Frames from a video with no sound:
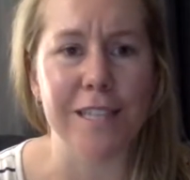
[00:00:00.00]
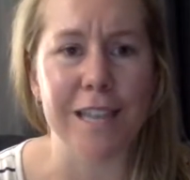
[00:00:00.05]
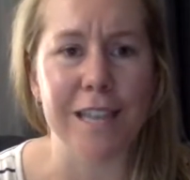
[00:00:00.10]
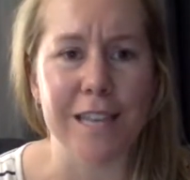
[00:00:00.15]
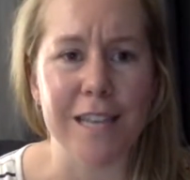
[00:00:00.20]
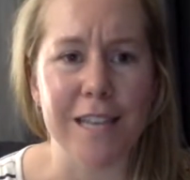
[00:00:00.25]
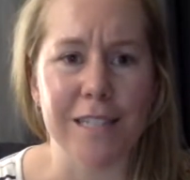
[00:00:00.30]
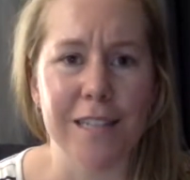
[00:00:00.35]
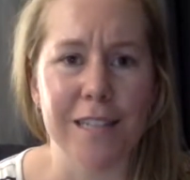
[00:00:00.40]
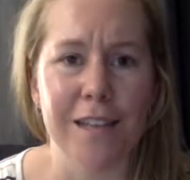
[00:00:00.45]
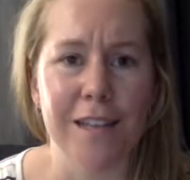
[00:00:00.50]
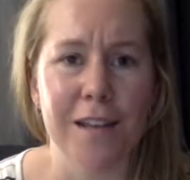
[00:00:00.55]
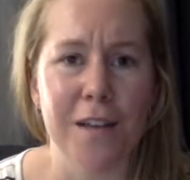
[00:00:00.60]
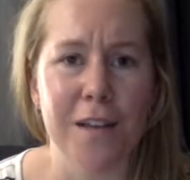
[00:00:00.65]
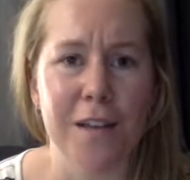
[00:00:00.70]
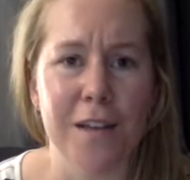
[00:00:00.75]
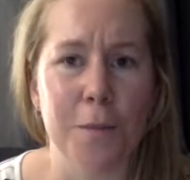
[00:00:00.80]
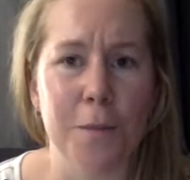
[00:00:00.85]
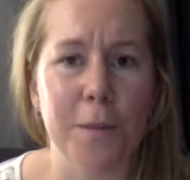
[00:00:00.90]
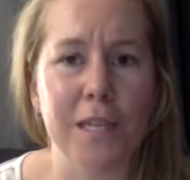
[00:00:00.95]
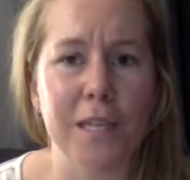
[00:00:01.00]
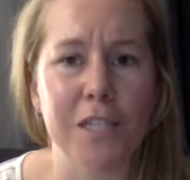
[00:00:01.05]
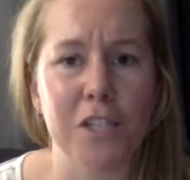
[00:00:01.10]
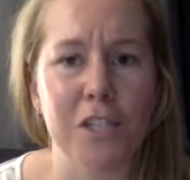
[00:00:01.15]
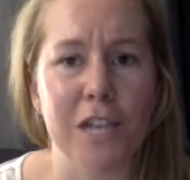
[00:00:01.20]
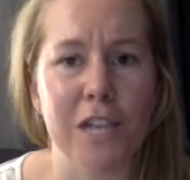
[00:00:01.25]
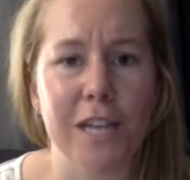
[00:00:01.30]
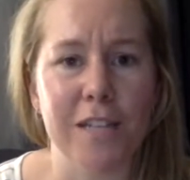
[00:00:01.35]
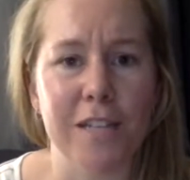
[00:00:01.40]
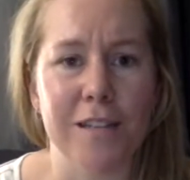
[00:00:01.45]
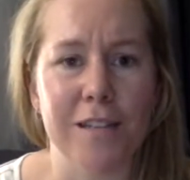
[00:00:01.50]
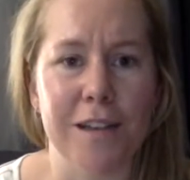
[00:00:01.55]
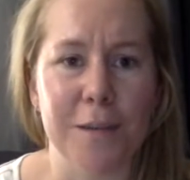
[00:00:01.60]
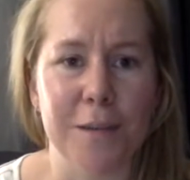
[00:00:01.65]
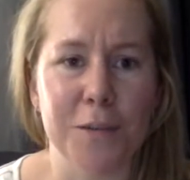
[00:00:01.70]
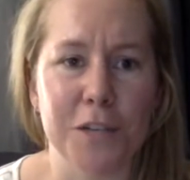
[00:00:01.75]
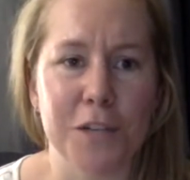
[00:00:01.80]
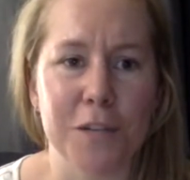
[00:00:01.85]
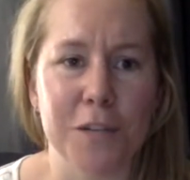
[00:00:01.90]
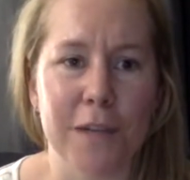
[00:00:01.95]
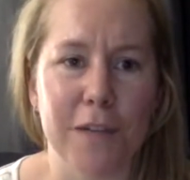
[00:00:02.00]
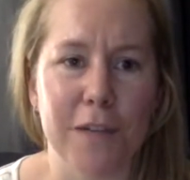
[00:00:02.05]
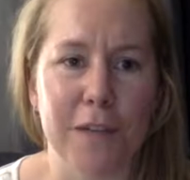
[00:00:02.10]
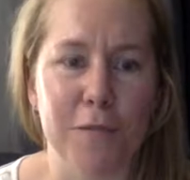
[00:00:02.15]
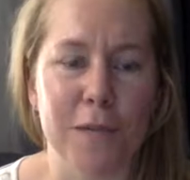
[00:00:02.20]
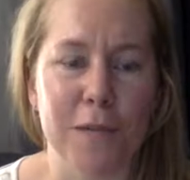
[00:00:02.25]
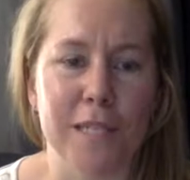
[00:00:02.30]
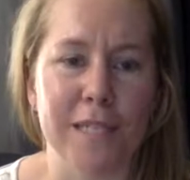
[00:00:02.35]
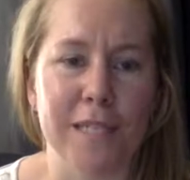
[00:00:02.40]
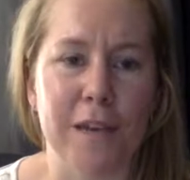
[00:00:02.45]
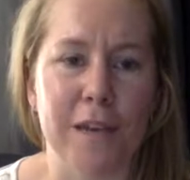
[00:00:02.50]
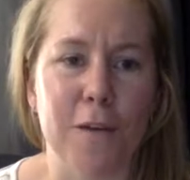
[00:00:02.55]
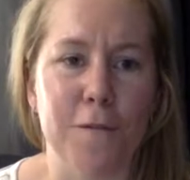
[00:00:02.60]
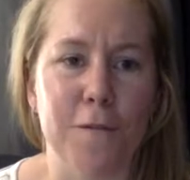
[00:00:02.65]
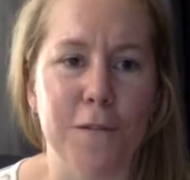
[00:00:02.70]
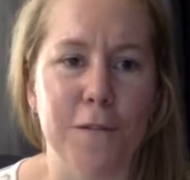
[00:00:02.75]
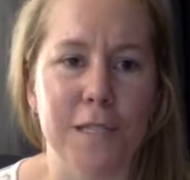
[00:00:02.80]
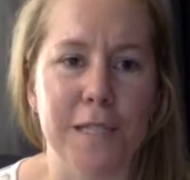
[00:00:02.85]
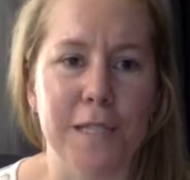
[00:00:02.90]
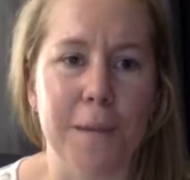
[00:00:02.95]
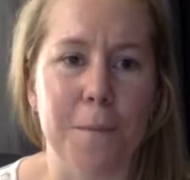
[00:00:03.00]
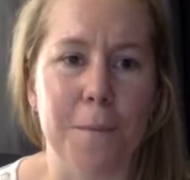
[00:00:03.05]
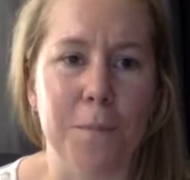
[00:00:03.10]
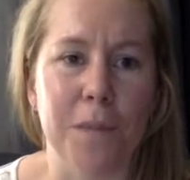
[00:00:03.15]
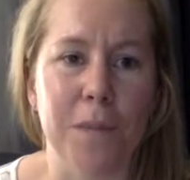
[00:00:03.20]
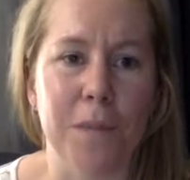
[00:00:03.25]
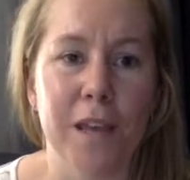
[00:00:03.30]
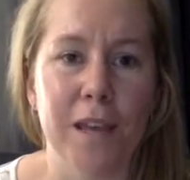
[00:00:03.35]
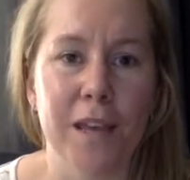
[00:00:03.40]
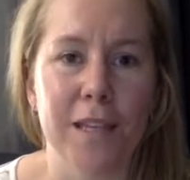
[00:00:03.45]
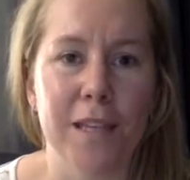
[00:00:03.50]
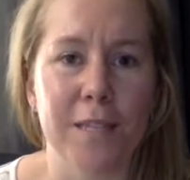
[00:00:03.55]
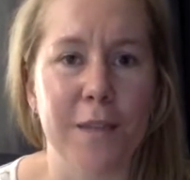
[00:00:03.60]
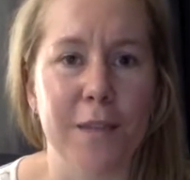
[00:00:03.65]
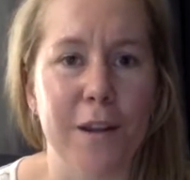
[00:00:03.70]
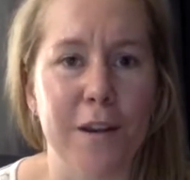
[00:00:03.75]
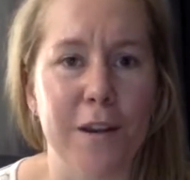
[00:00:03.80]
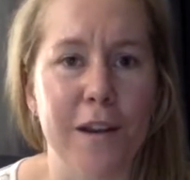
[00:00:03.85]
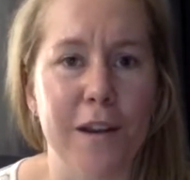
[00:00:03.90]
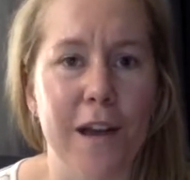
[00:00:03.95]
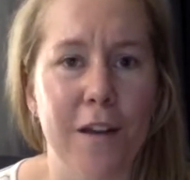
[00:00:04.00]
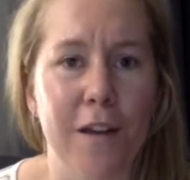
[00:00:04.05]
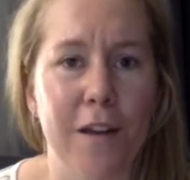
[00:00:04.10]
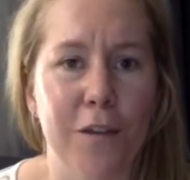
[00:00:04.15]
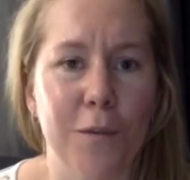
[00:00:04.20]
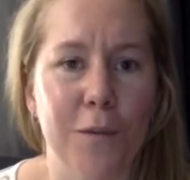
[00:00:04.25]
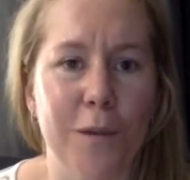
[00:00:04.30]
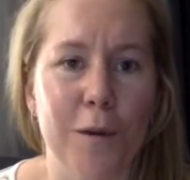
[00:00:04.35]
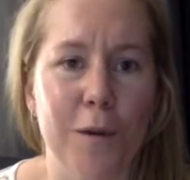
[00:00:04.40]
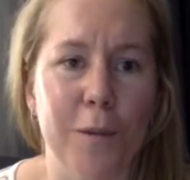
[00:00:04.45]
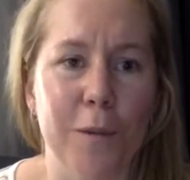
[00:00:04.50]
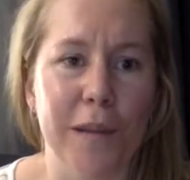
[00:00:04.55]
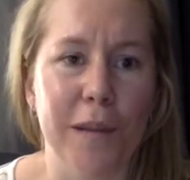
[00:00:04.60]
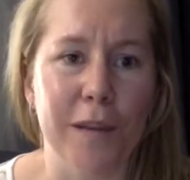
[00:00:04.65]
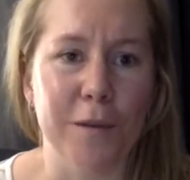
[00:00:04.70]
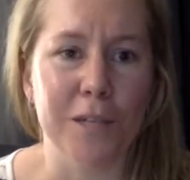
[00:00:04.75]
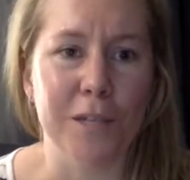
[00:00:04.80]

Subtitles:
And the biggest change that I'm trying to make for myself is my own health and well-being,